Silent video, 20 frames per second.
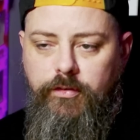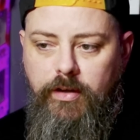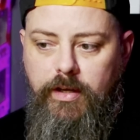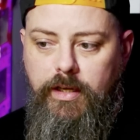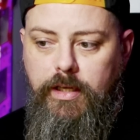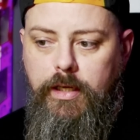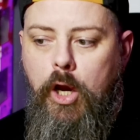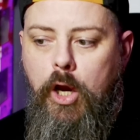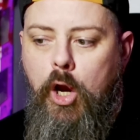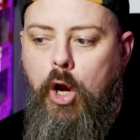
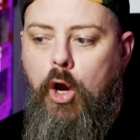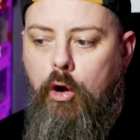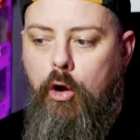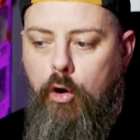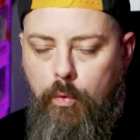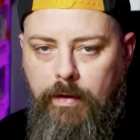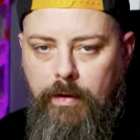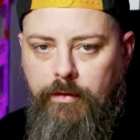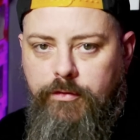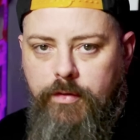say
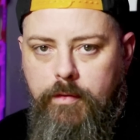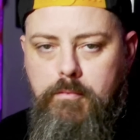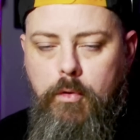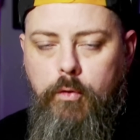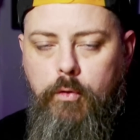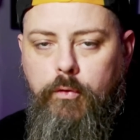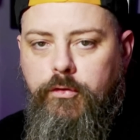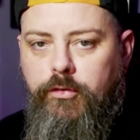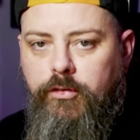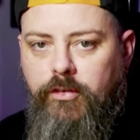who is the
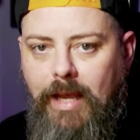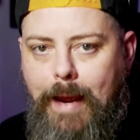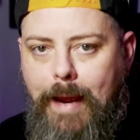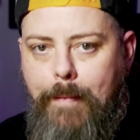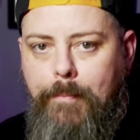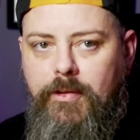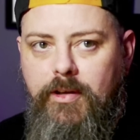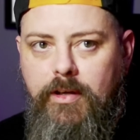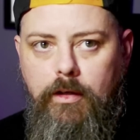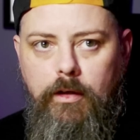most
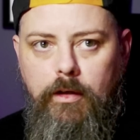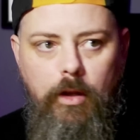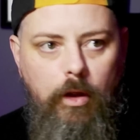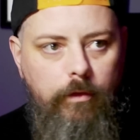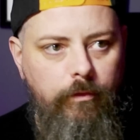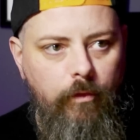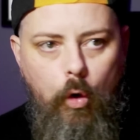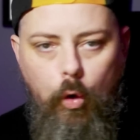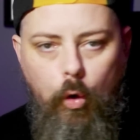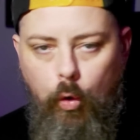skeptical
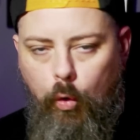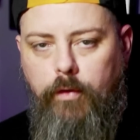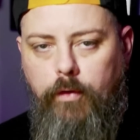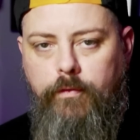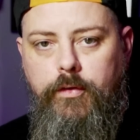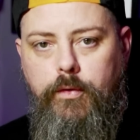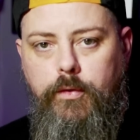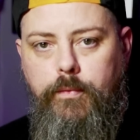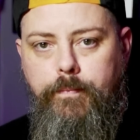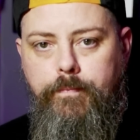of all
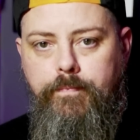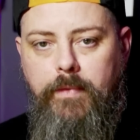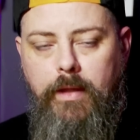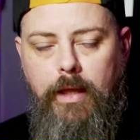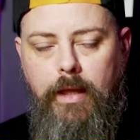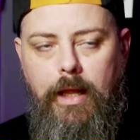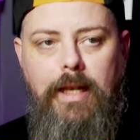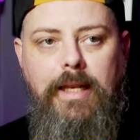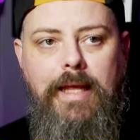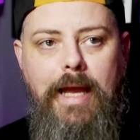of you,
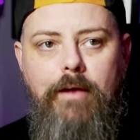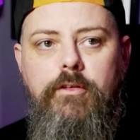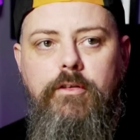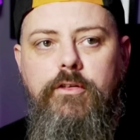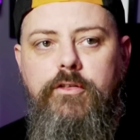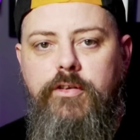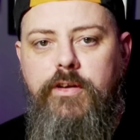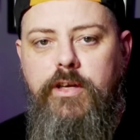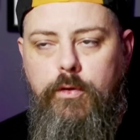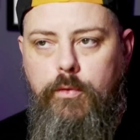I'll
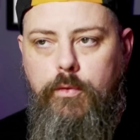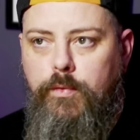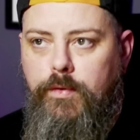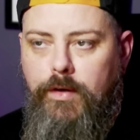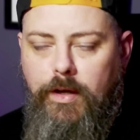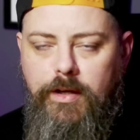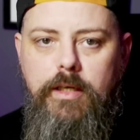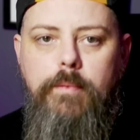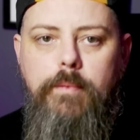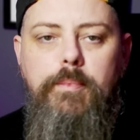guarantee you
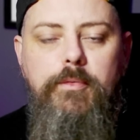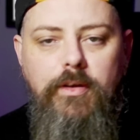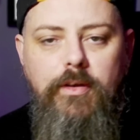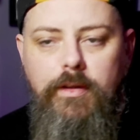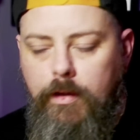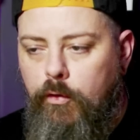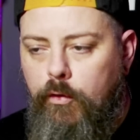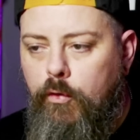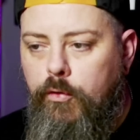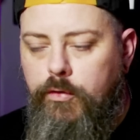90%
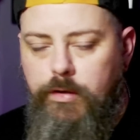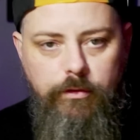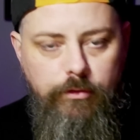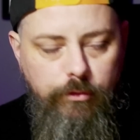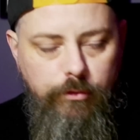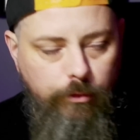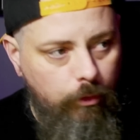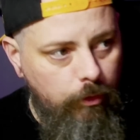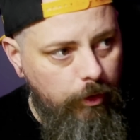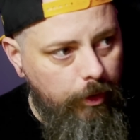of our
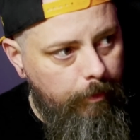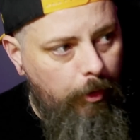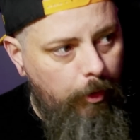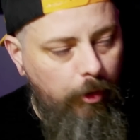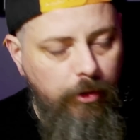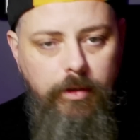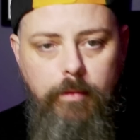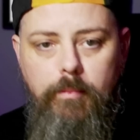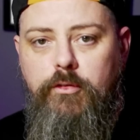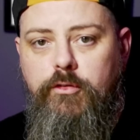audience are all going to
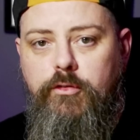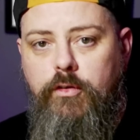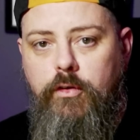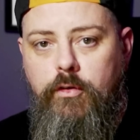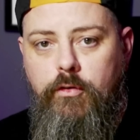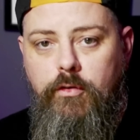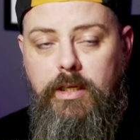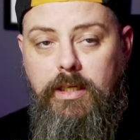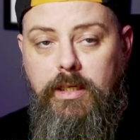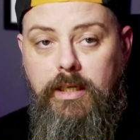point at Mr.
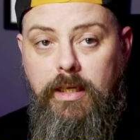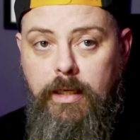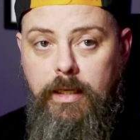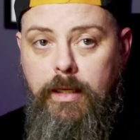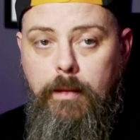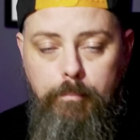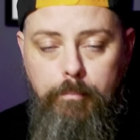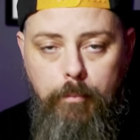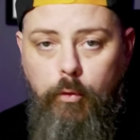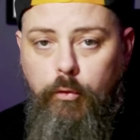Grey.
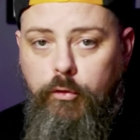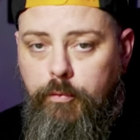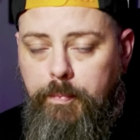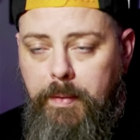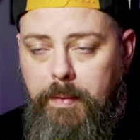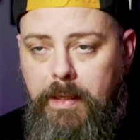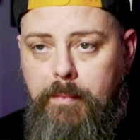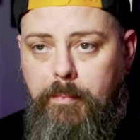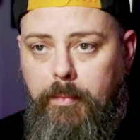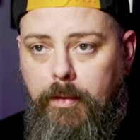
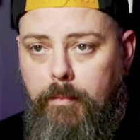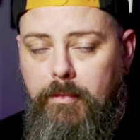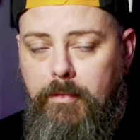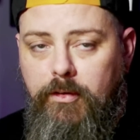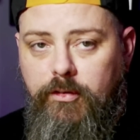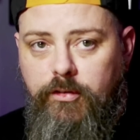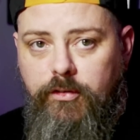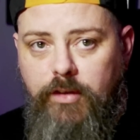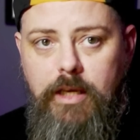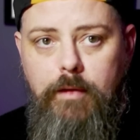Most people
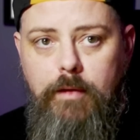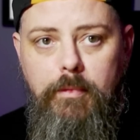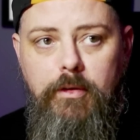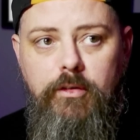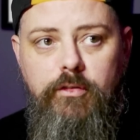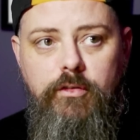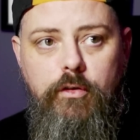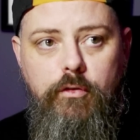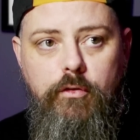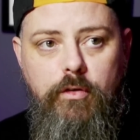mistake
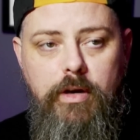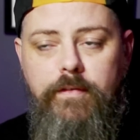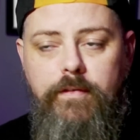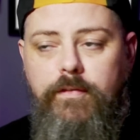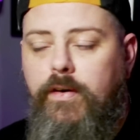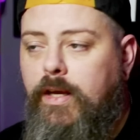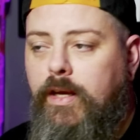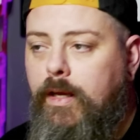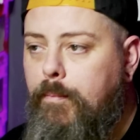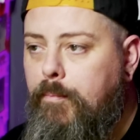Mr. Grey
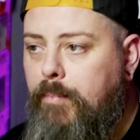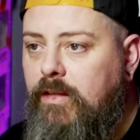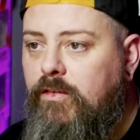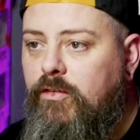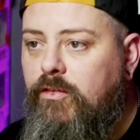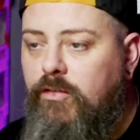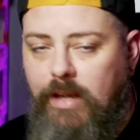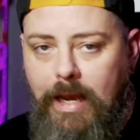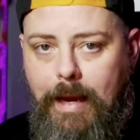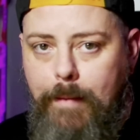for a
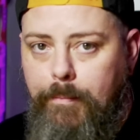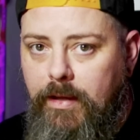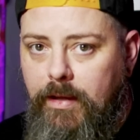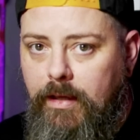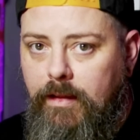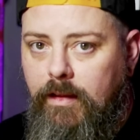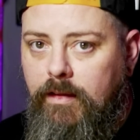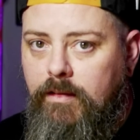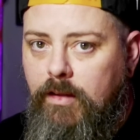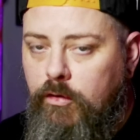complete
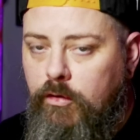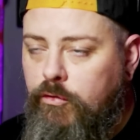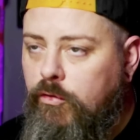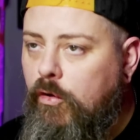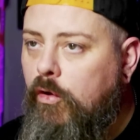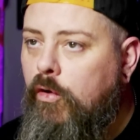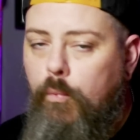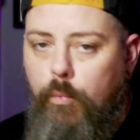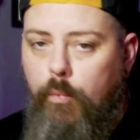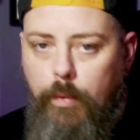skeptic that does
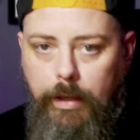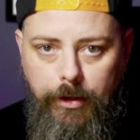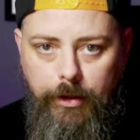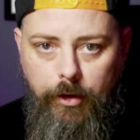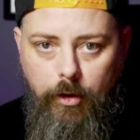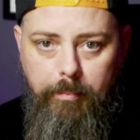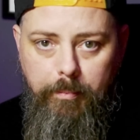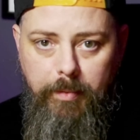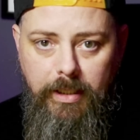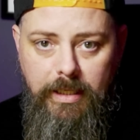not and will
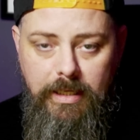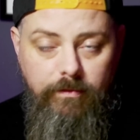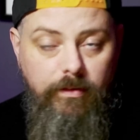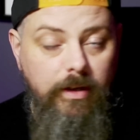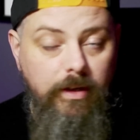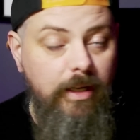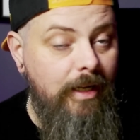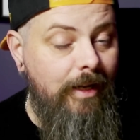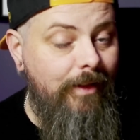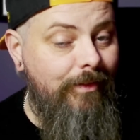not
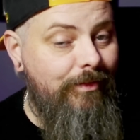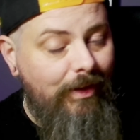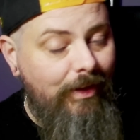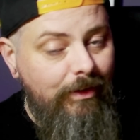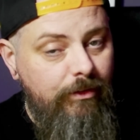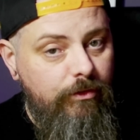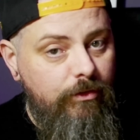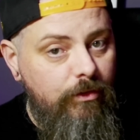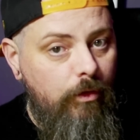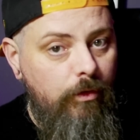believe.
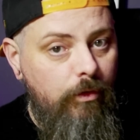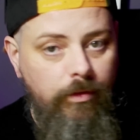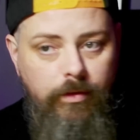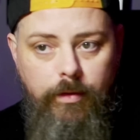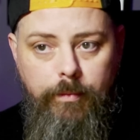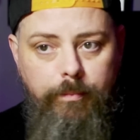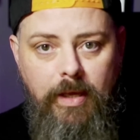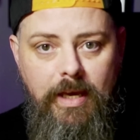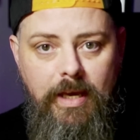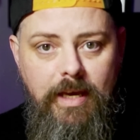That's not
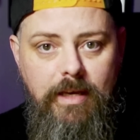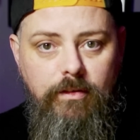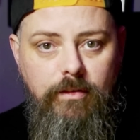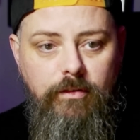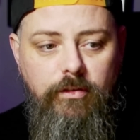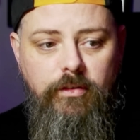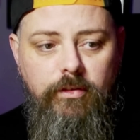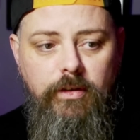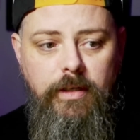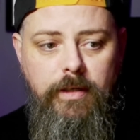the
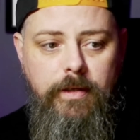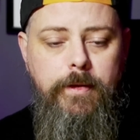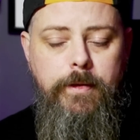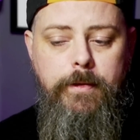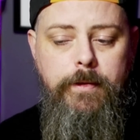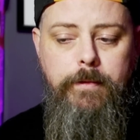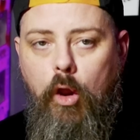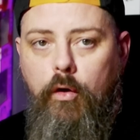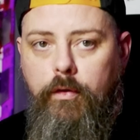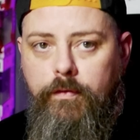case.
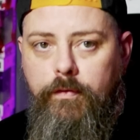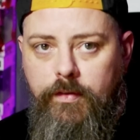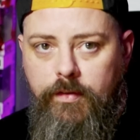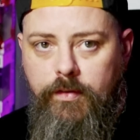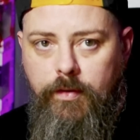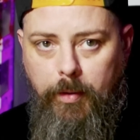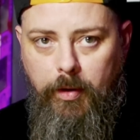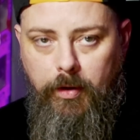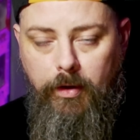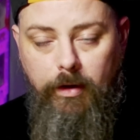A lot of the
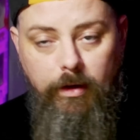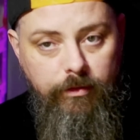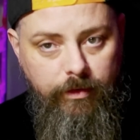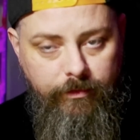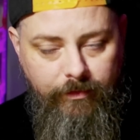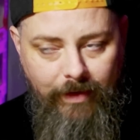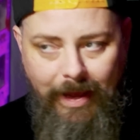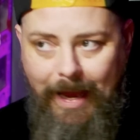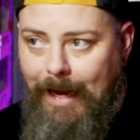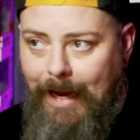debunkers
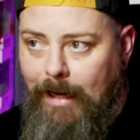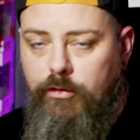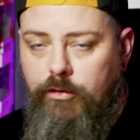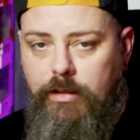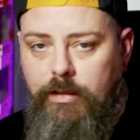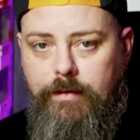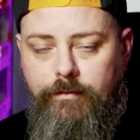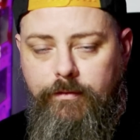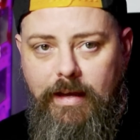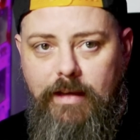have
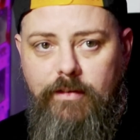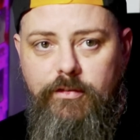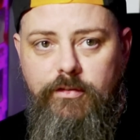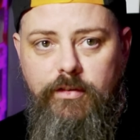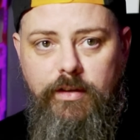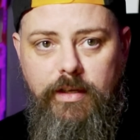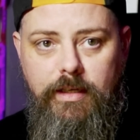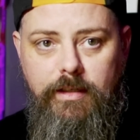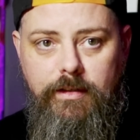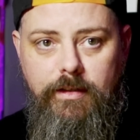actually
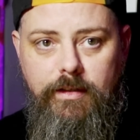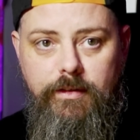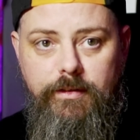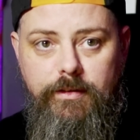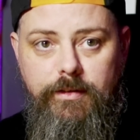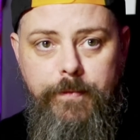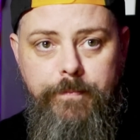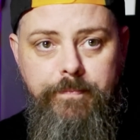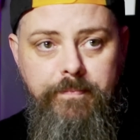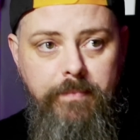
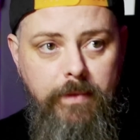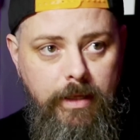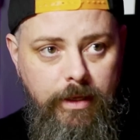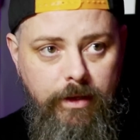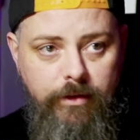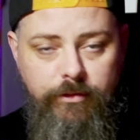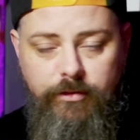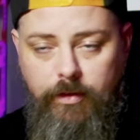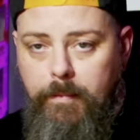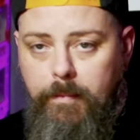investigated.
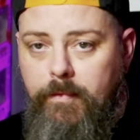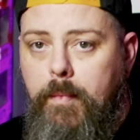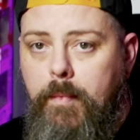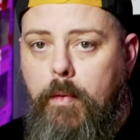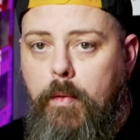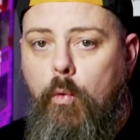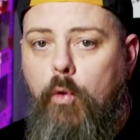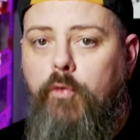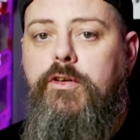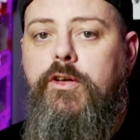Some of them
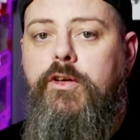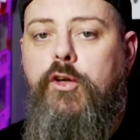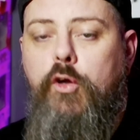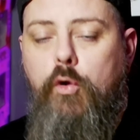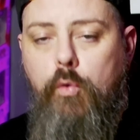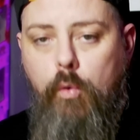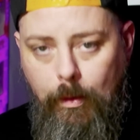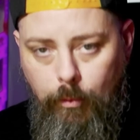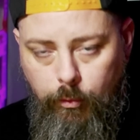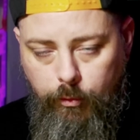are wanting to
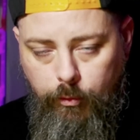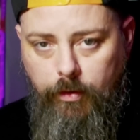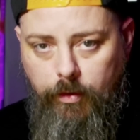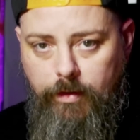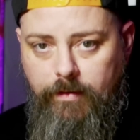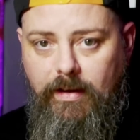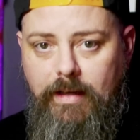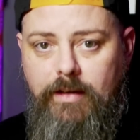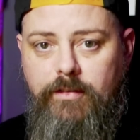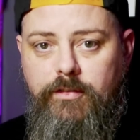go out on
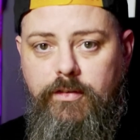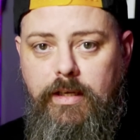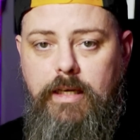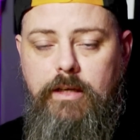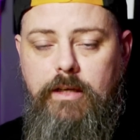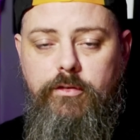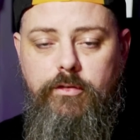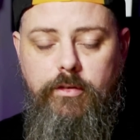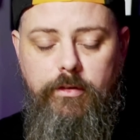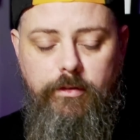
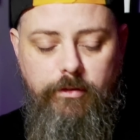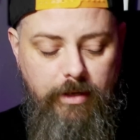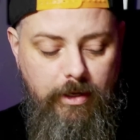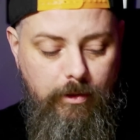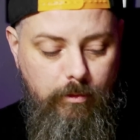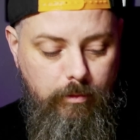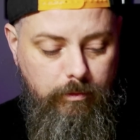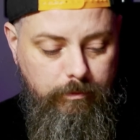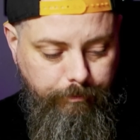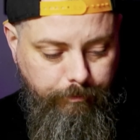investigations
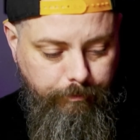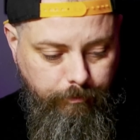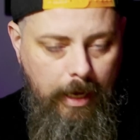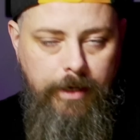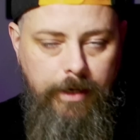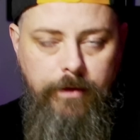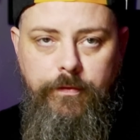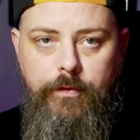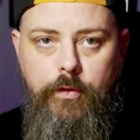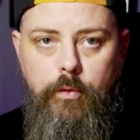now.
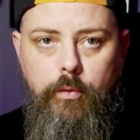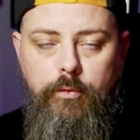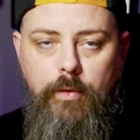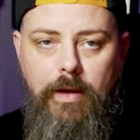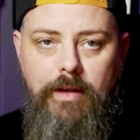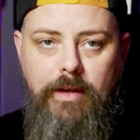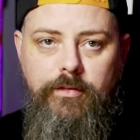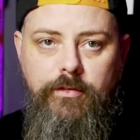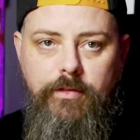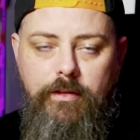And if you were
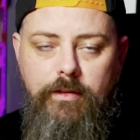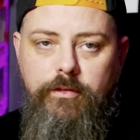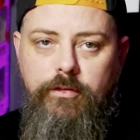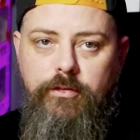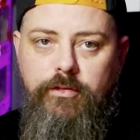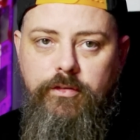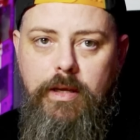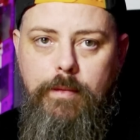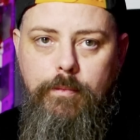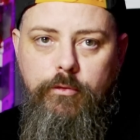to ask that
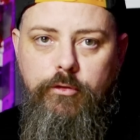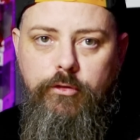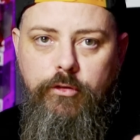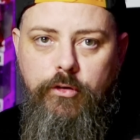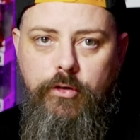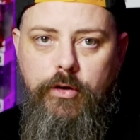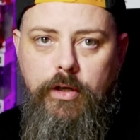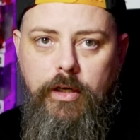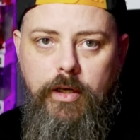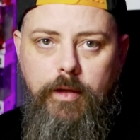same
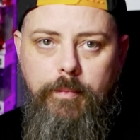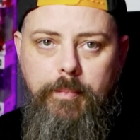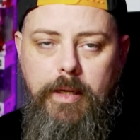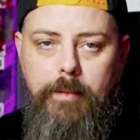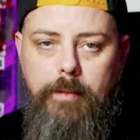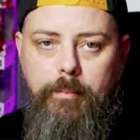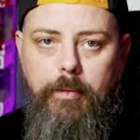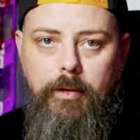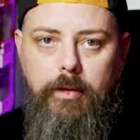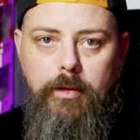circle of
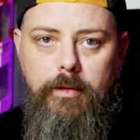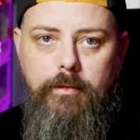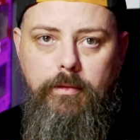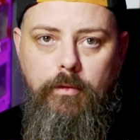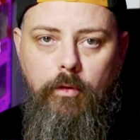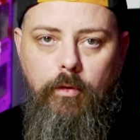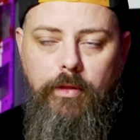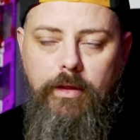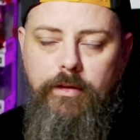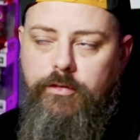people,
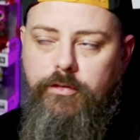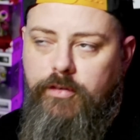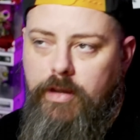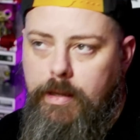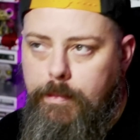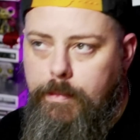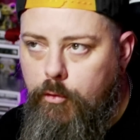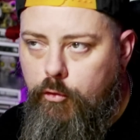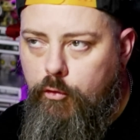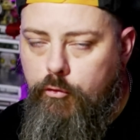or that
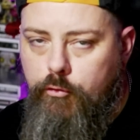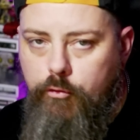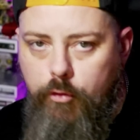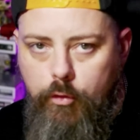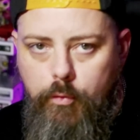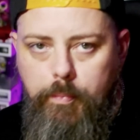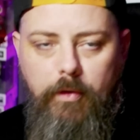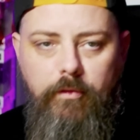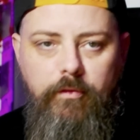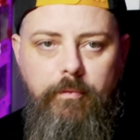same
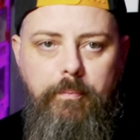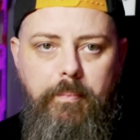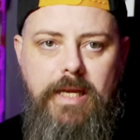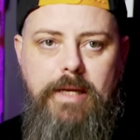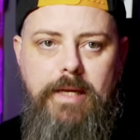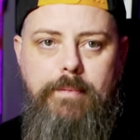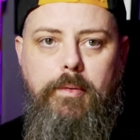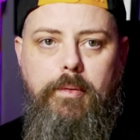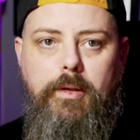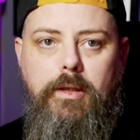group of
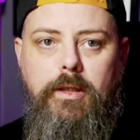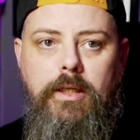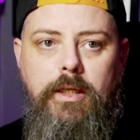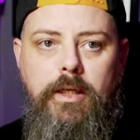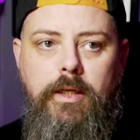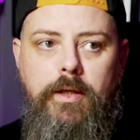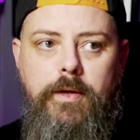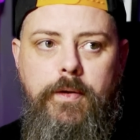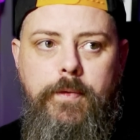people,